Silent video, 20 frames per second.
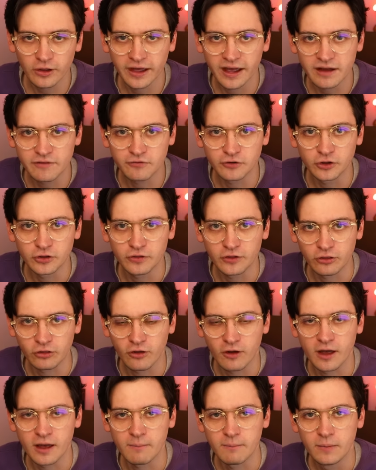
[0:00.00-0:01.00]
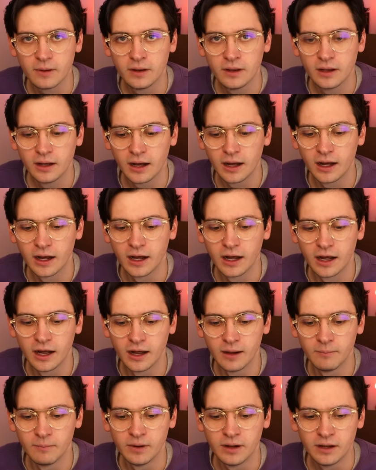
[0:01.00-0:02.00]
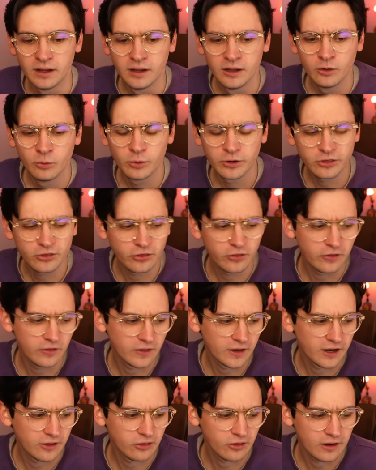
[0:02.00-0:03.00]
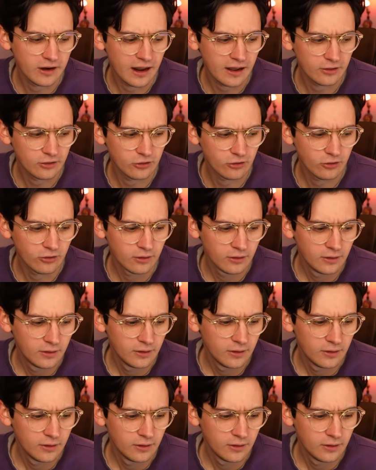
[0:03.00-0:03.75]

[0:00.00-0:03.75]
all I have for you this time. Um, what's the thing that I say next?